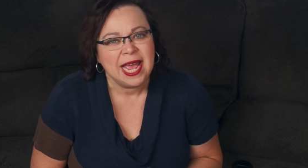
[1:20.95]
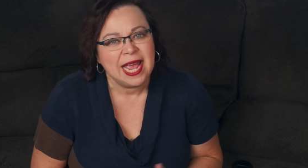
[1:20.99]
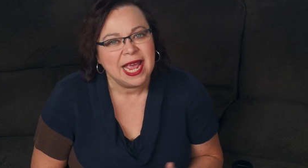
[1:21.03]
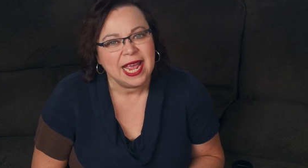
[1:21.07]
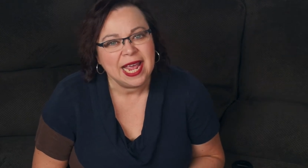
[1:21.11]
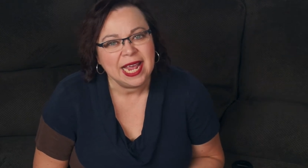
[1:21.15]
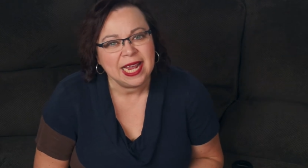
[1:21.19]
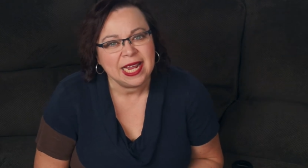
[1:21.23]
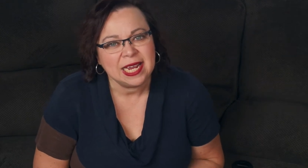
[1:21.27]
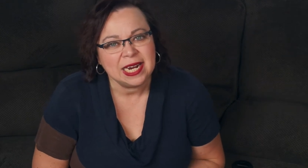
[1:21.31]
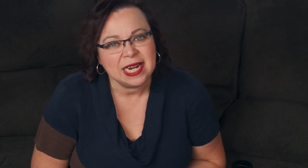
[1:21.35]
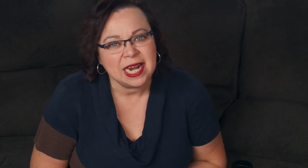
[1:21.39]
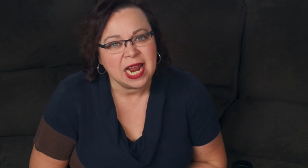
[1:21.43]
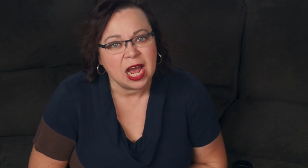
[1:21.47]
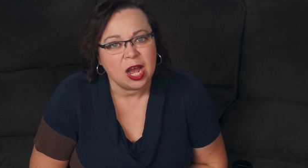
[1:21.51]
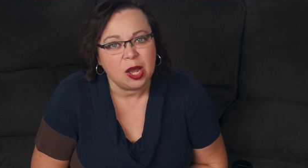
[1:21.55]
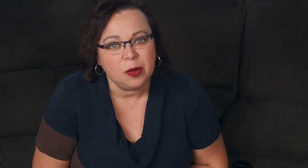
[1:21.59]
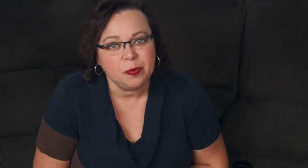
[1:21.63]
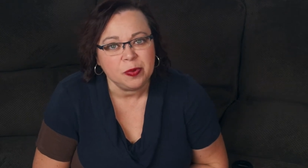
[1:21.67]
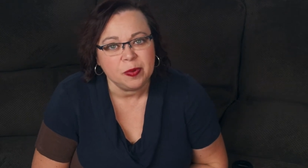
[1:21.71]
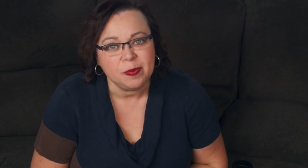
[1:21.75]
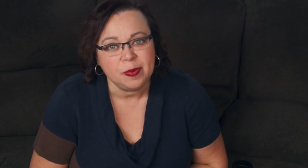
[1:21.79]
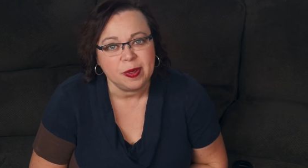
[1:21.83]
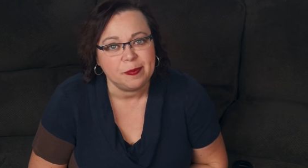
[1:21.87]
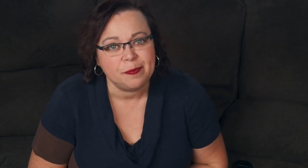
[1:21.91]
It can help
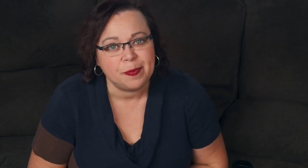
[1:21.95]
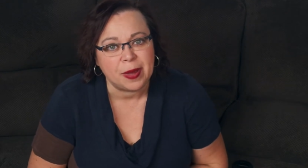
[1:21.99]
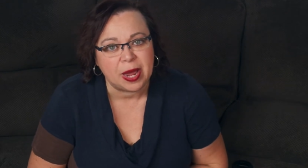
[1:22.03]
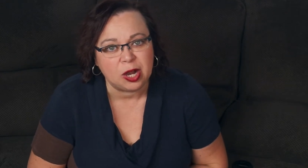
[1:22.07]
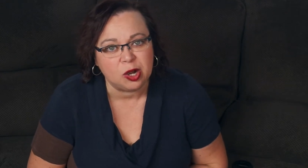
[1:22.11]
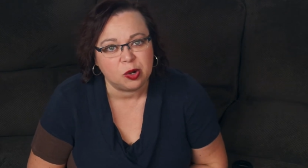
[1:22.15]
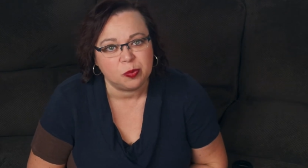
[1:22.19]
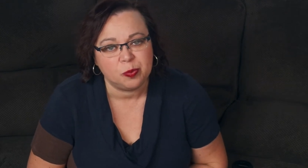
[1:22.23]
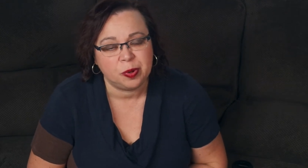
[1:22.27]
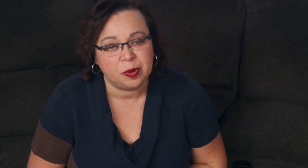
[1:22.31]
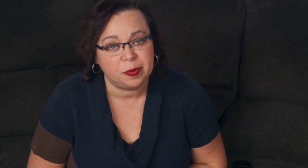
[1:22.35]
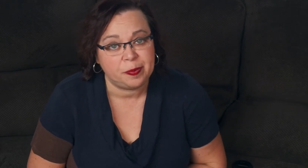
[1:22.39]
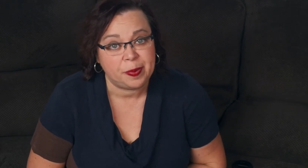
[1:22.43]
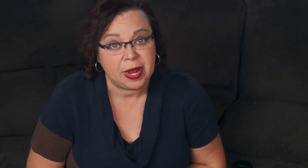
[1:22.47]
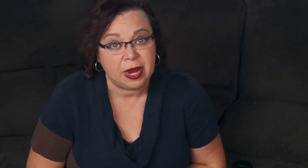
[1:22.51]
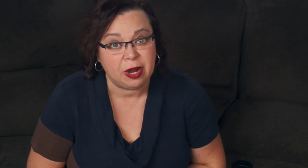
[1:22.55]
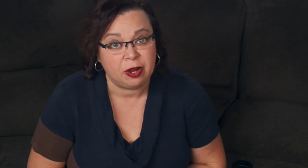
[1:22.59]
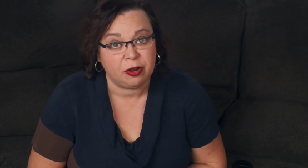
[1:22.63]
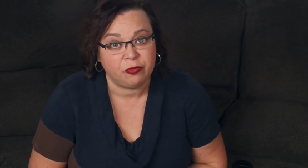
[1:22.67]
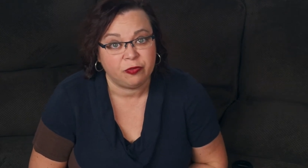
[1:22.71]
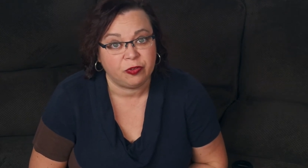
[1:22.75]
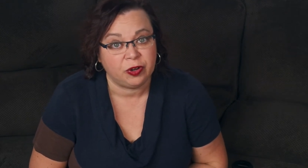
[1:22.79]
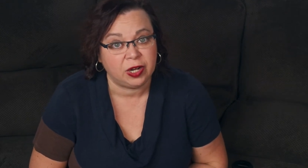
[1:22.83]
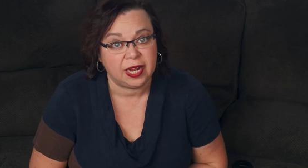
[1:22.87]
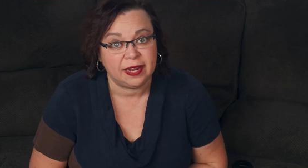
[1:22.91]
you be better
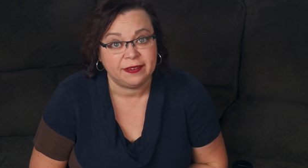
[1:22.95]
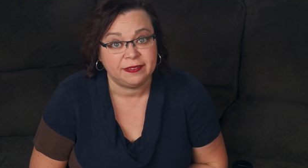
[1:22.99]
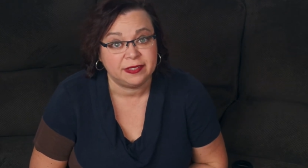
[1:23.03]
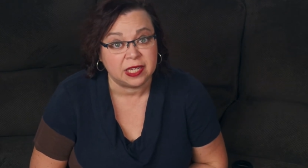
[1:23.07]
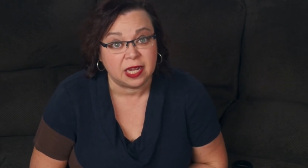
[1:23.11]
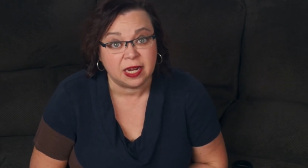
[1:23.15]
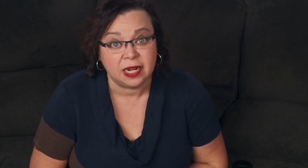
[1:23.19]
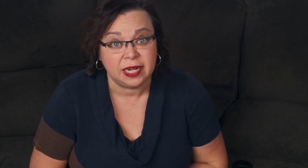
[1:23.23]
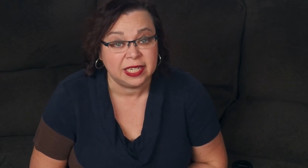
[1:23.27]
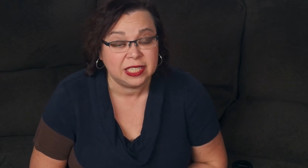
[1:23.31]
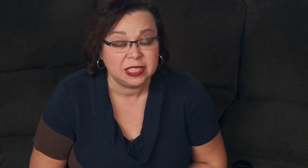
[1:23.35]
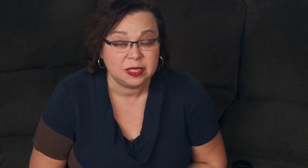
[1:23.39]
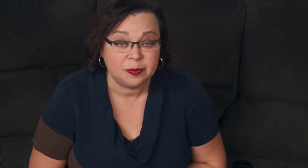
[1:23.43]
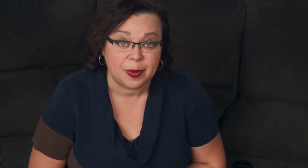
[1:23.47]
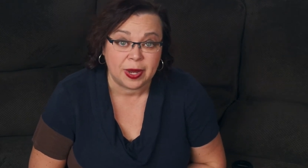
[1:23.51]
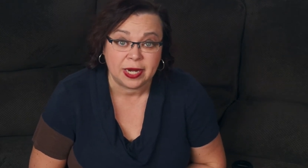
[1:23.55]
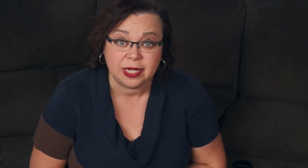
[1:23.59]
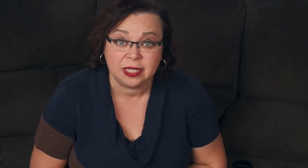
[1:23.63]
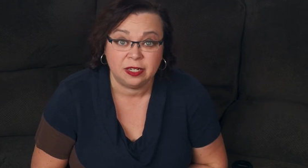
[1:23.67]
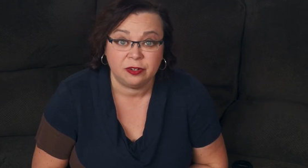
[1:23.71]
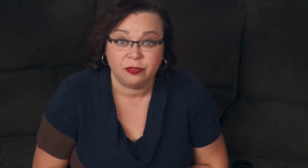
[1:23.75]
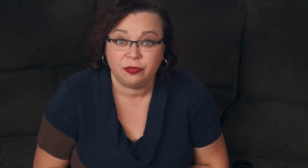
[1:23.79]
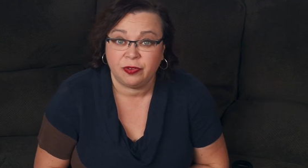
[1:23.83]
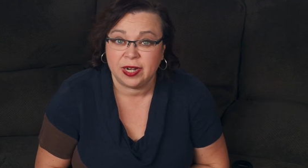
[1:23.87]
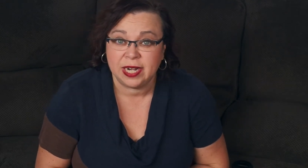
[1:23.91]
prepared for life's
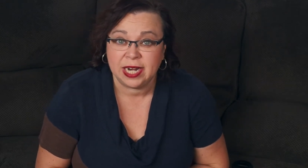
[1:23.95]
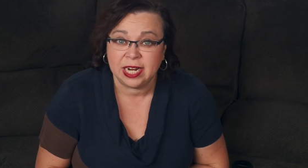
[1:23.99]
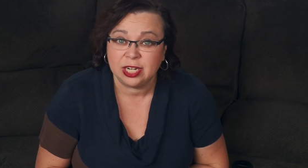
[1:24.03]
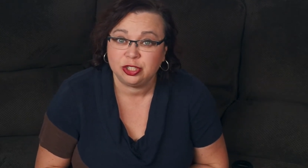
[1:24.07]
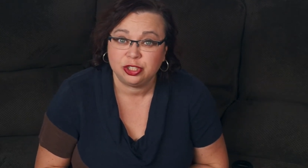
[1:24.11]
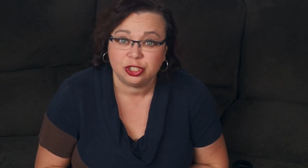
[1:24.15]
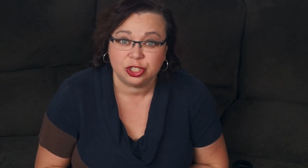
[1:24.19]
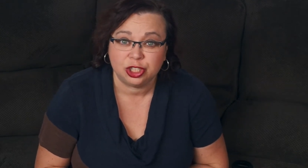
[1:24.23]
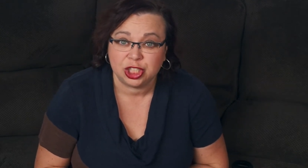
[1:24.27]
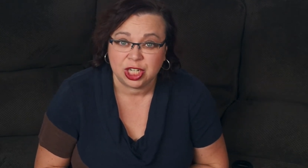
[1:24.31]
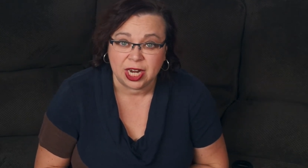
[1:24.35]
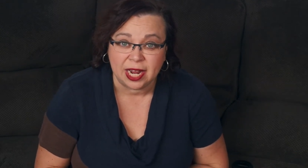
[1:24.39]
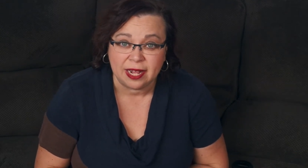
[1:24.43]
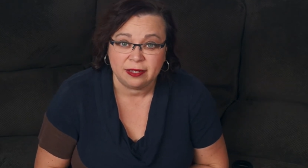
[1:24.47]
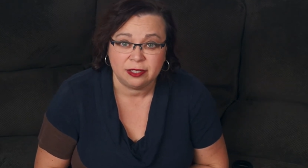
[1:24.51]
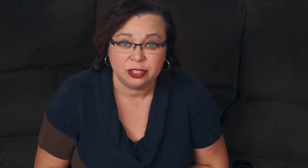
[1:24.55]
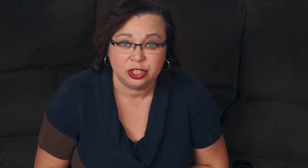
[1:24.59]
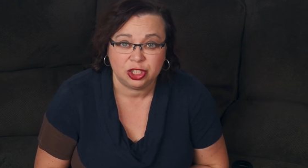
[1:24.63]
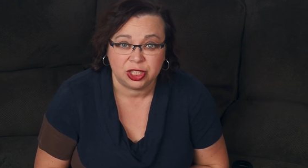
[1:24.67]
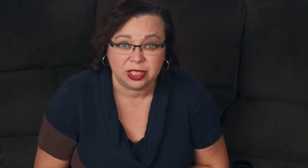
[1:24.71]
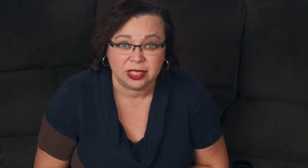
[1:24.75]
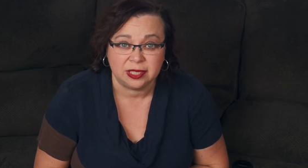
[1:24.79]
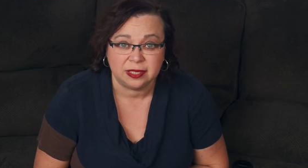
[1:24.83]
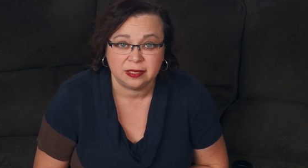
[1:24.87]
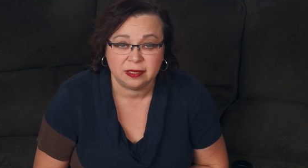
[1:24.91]
unexpected financial
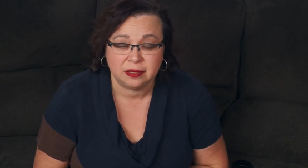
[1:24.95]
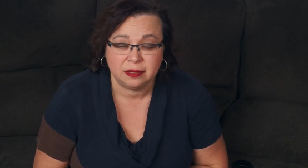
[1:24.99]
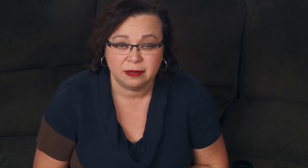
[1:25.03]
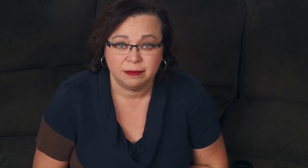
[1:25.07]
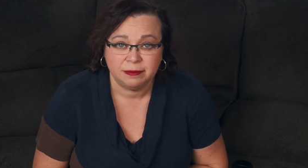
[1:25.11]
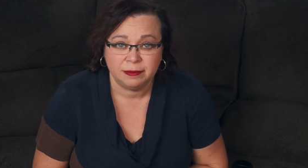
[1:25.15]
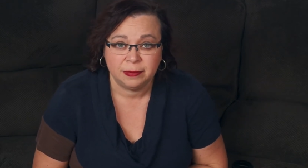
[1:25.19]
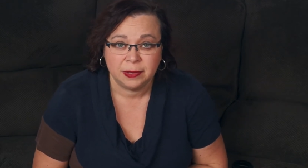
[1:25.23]
challenges,